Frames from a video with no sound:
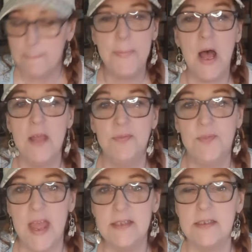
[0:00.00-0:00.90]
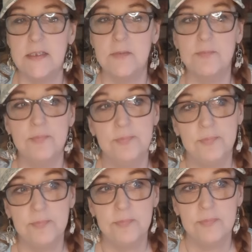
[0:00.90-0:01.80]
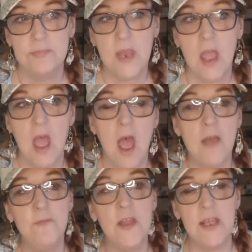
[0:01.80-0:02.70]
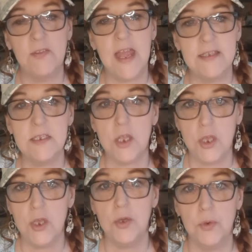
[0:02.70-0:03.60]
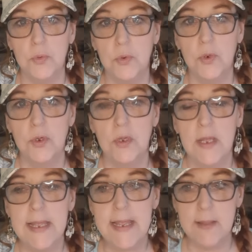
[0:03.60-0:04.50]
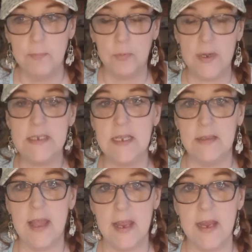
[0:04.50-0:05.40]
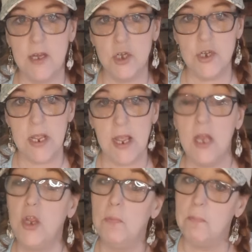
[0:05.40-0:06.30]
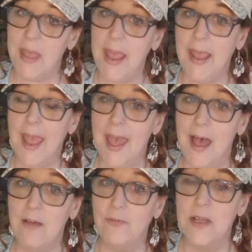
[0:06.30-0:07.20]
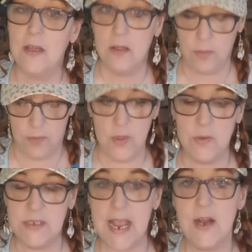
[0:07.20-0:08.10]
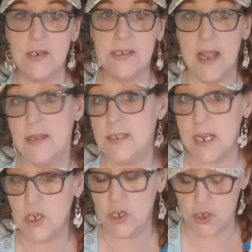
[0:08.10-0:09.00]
But that's, I feel like that's you embracing that energy. And you may have those air signs in your